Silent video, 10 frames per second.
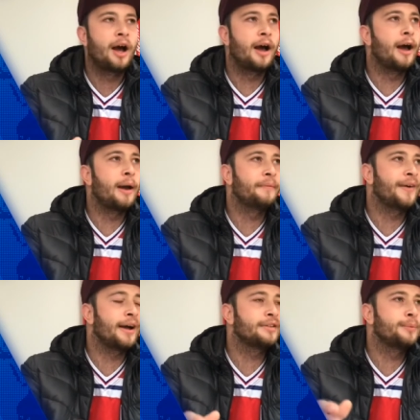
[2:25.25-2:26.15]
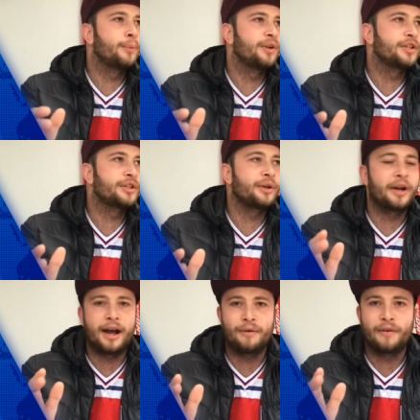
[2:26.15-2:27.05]
that would have stood
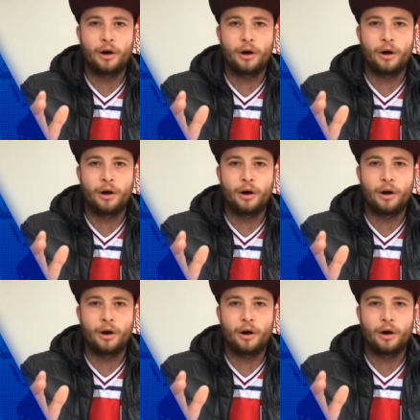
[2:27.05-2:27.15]
out.